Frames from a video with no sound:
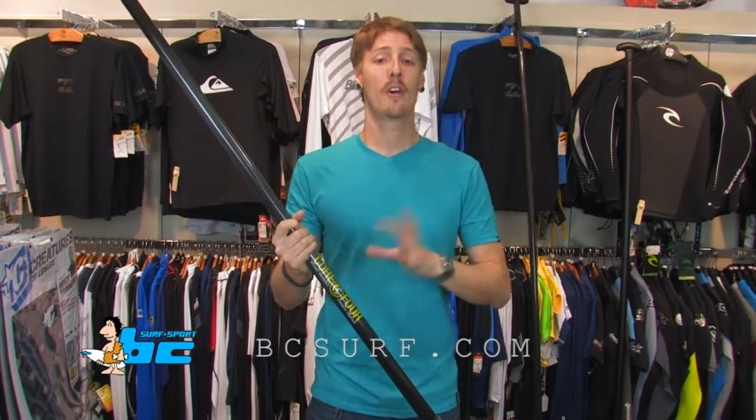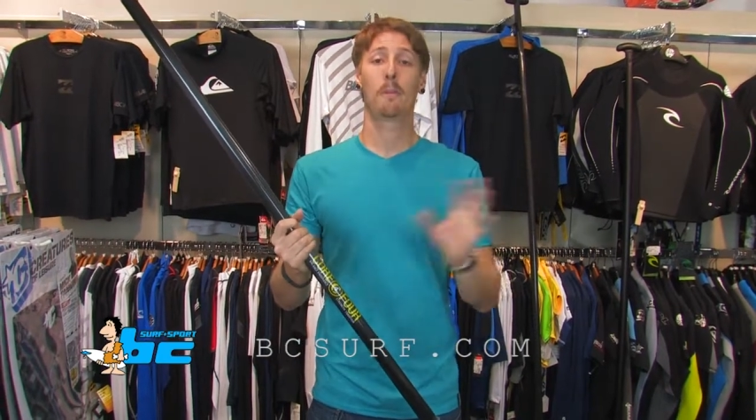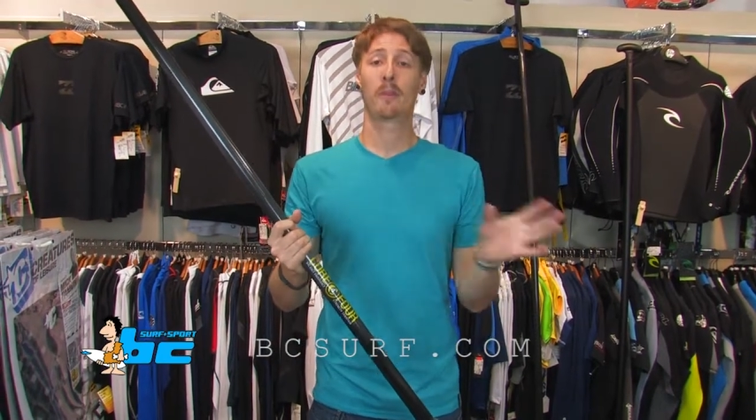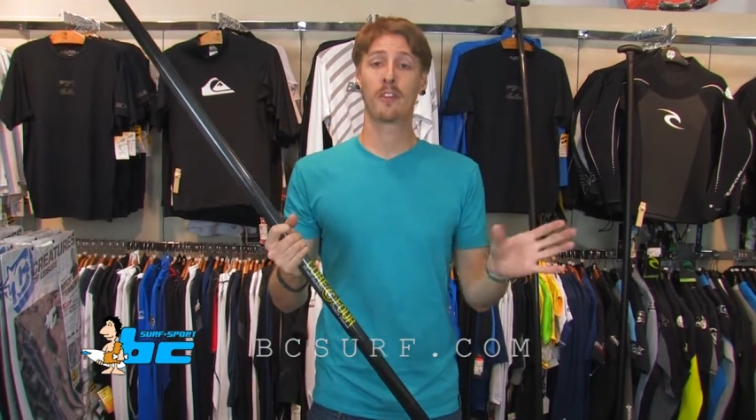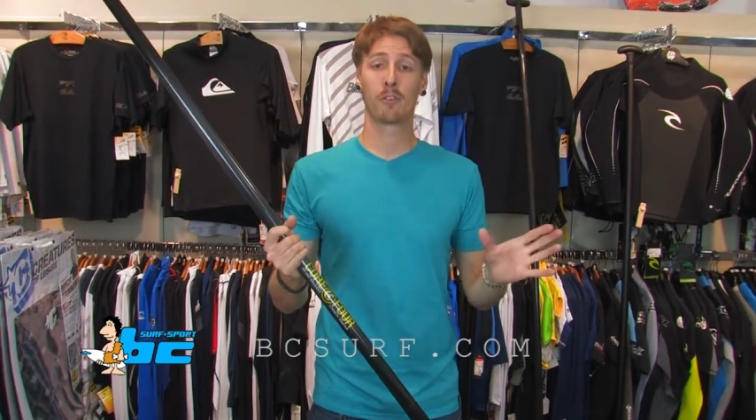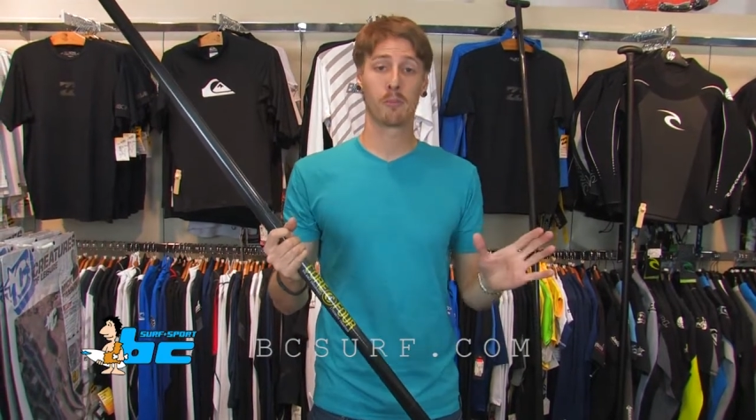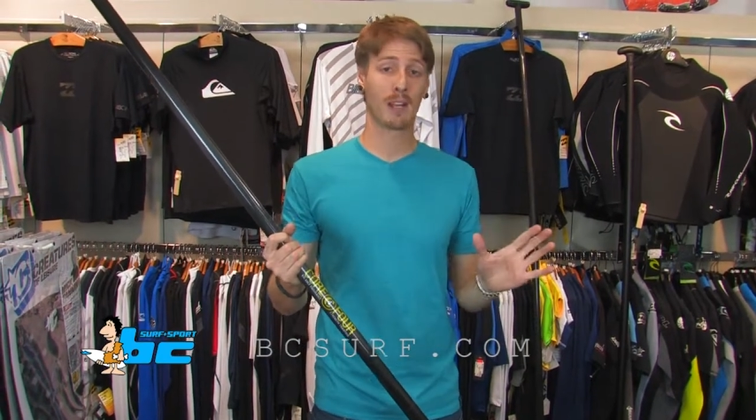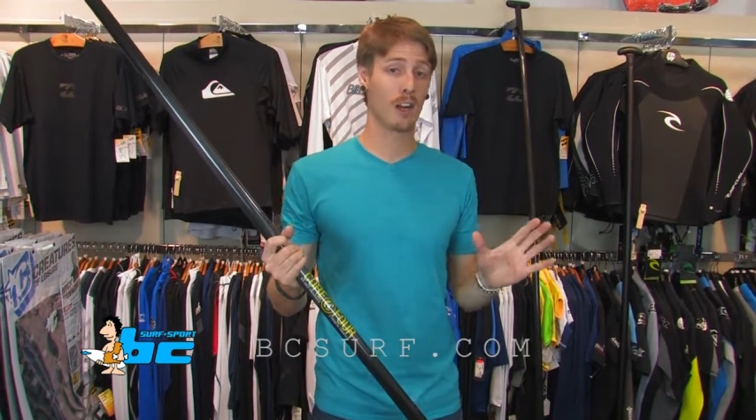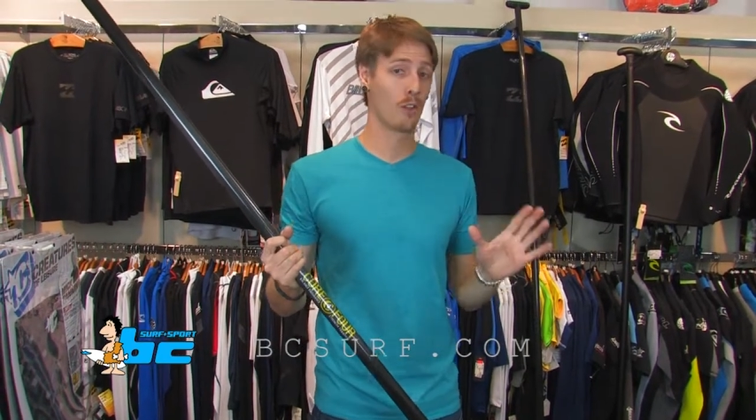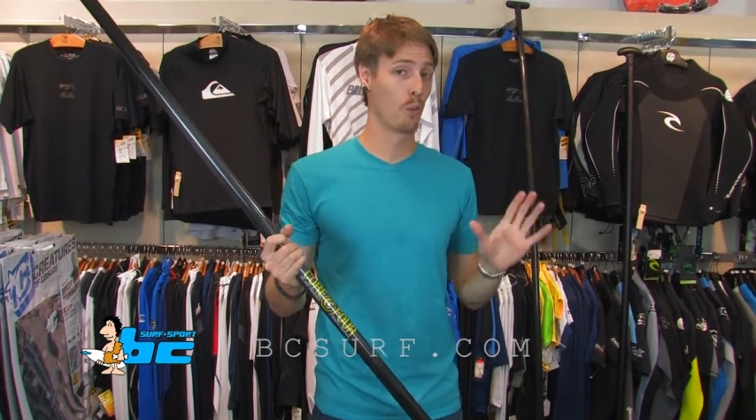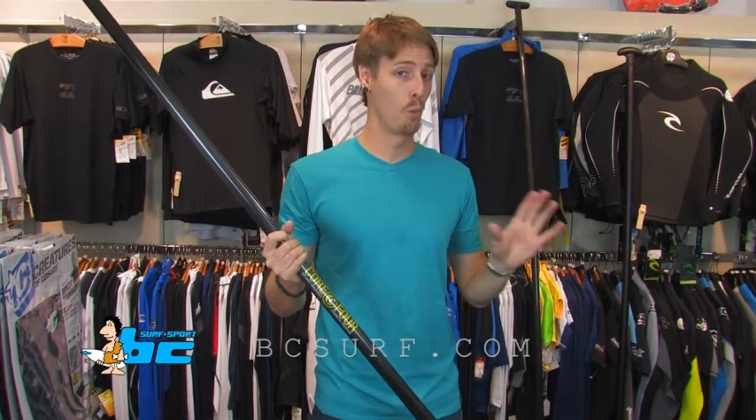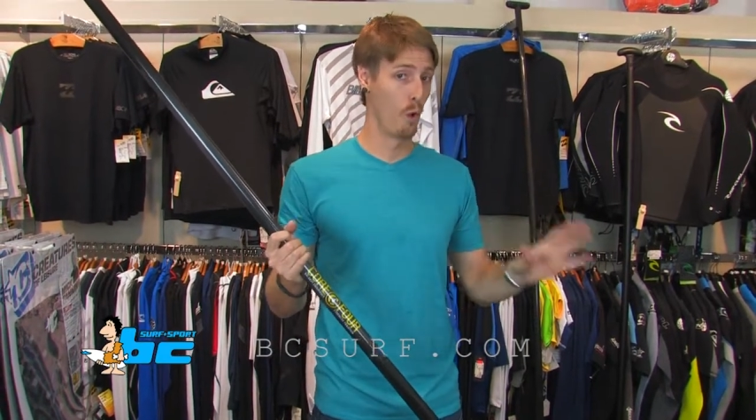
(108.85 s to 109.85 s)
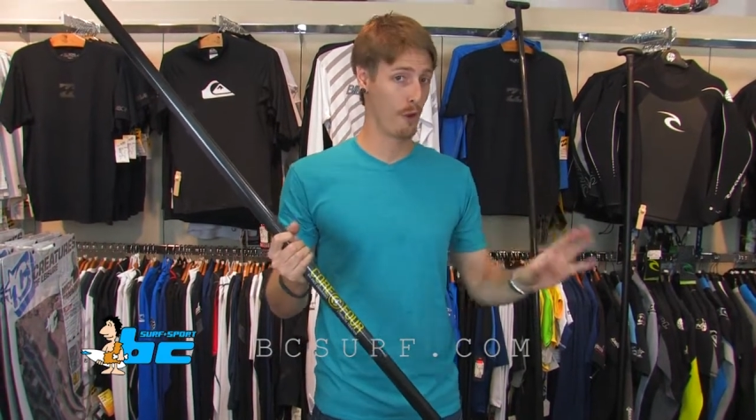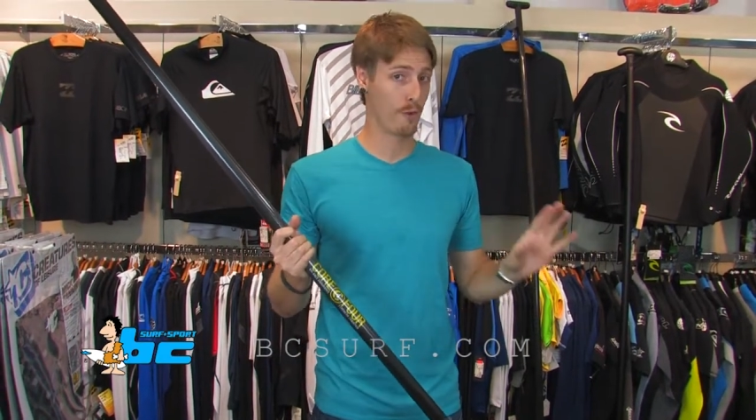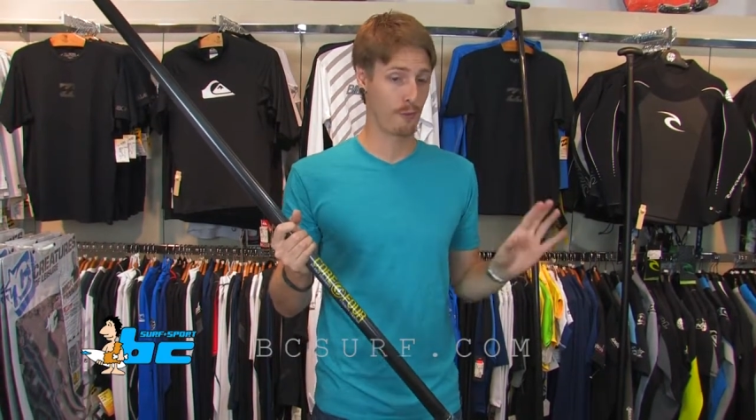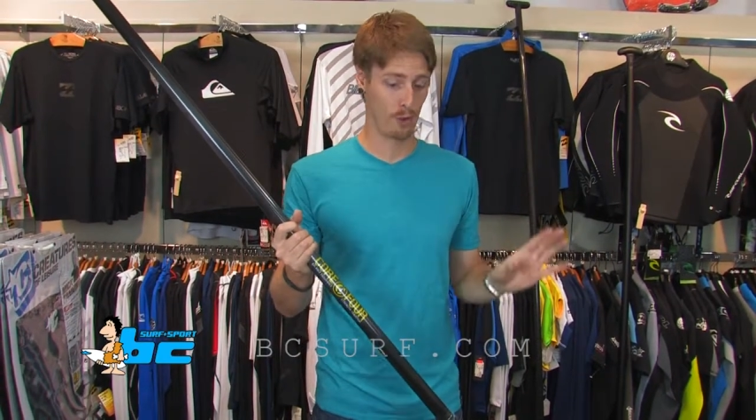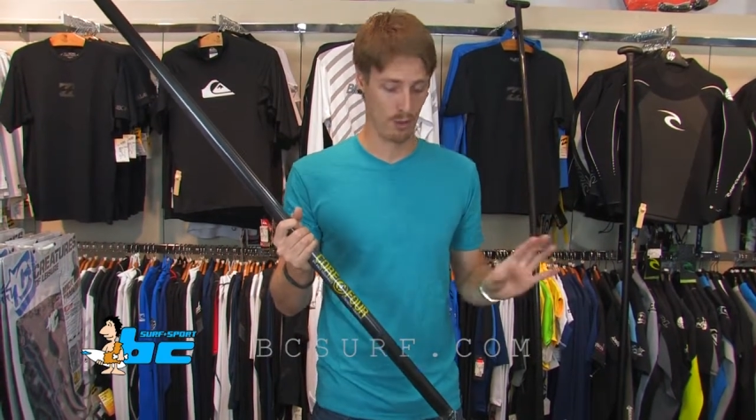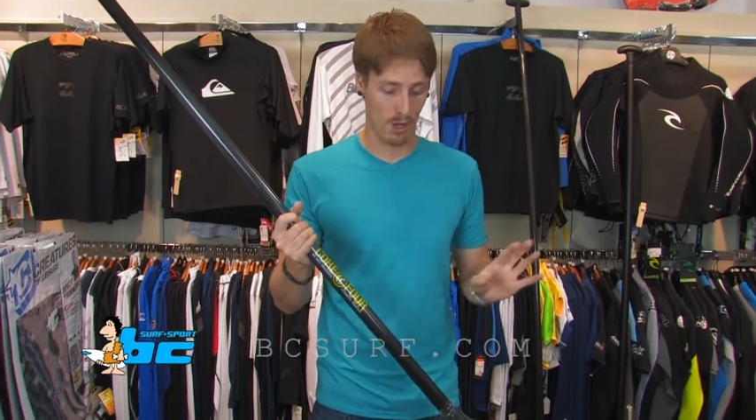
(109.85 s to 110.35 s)
that plans on being on the
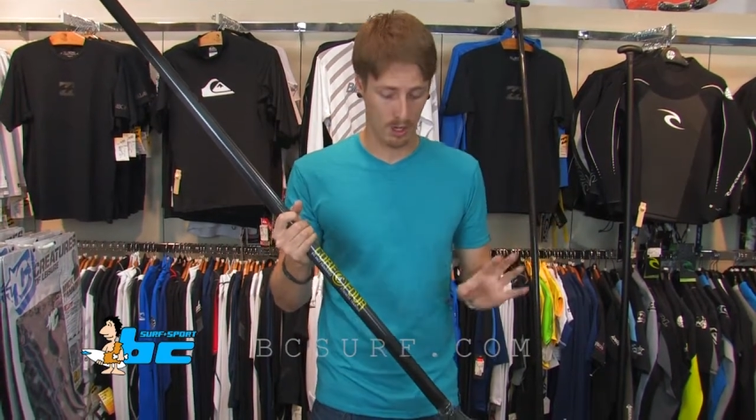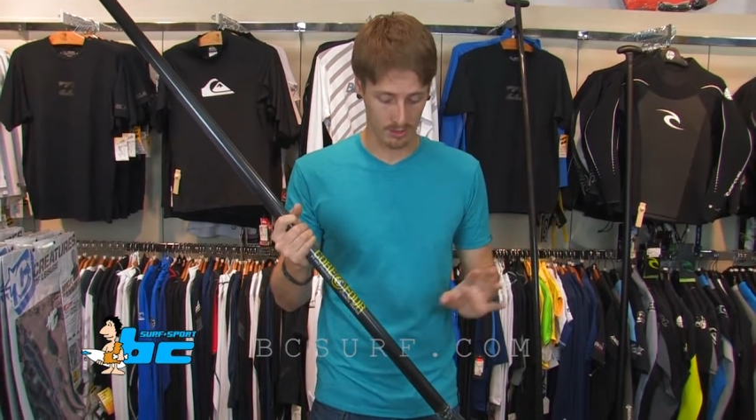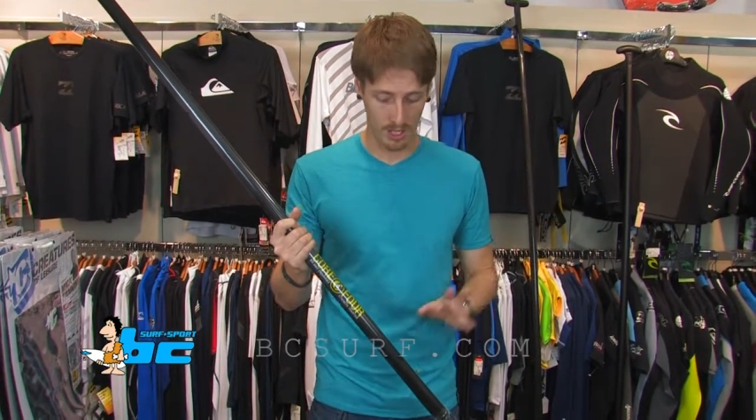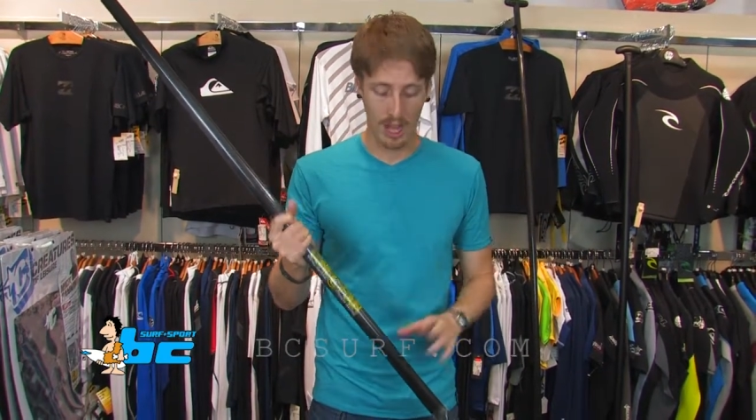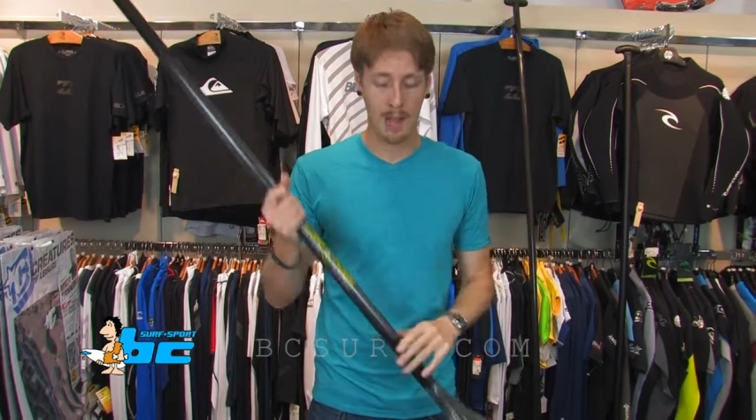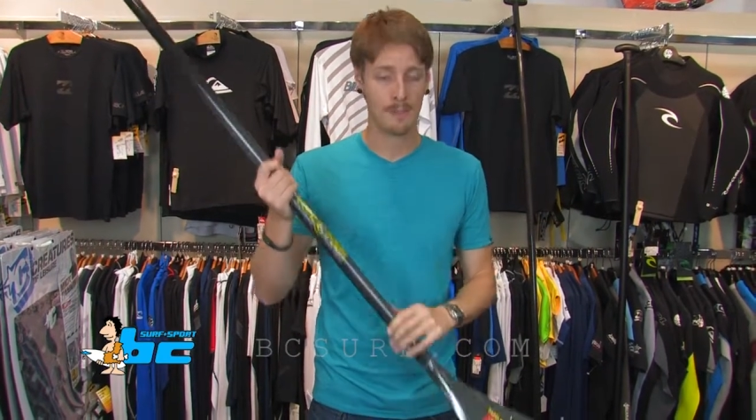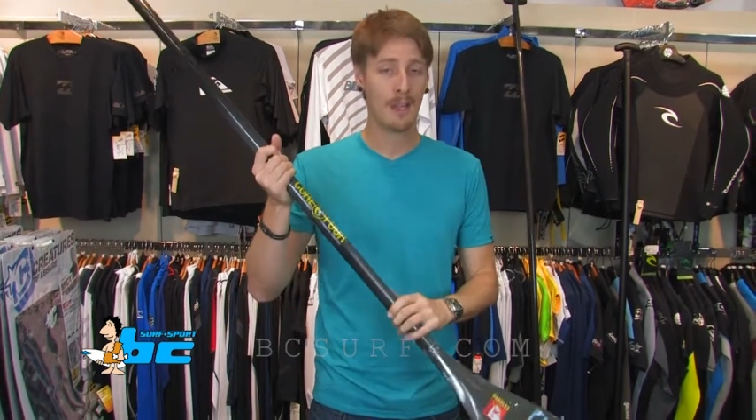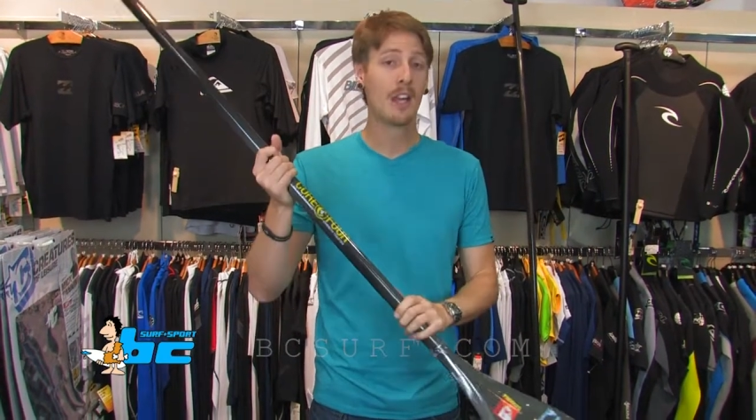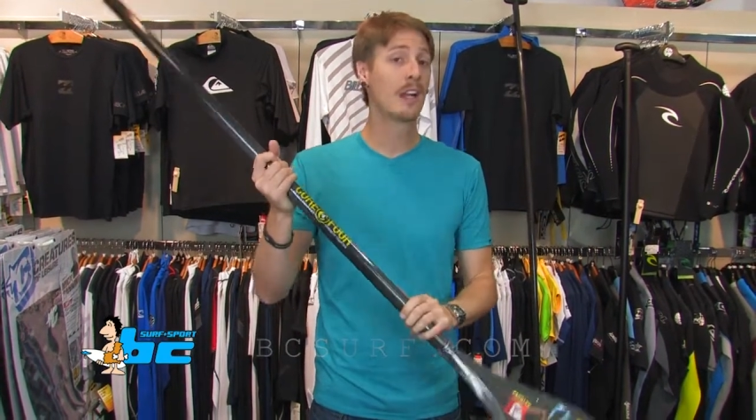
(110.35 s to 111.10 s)
water for a long time,